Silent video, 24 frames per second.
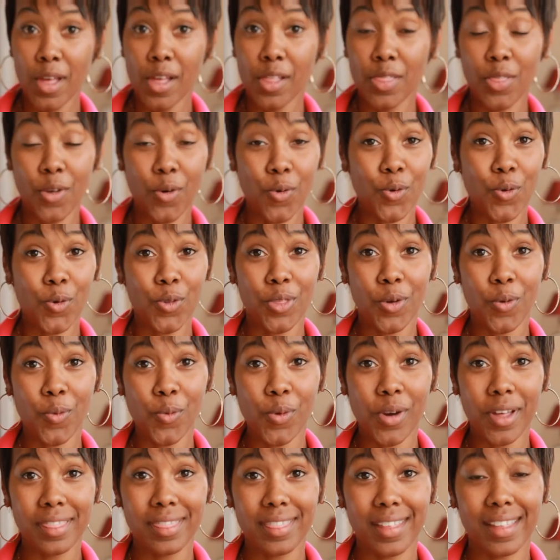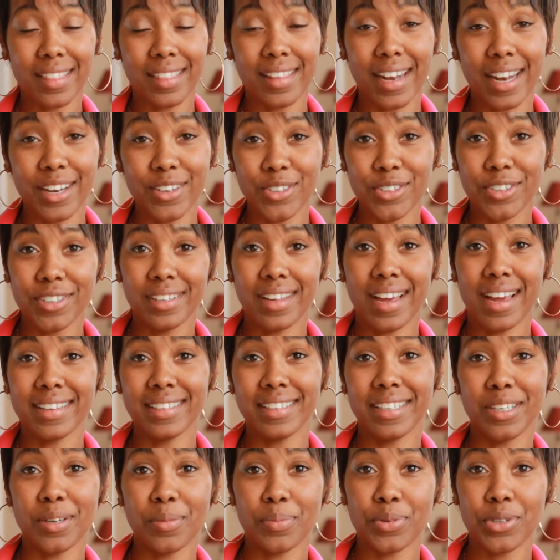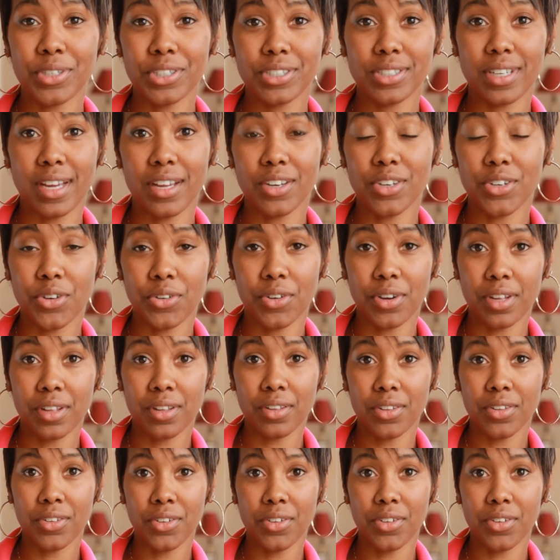the one thing that I did appreciate during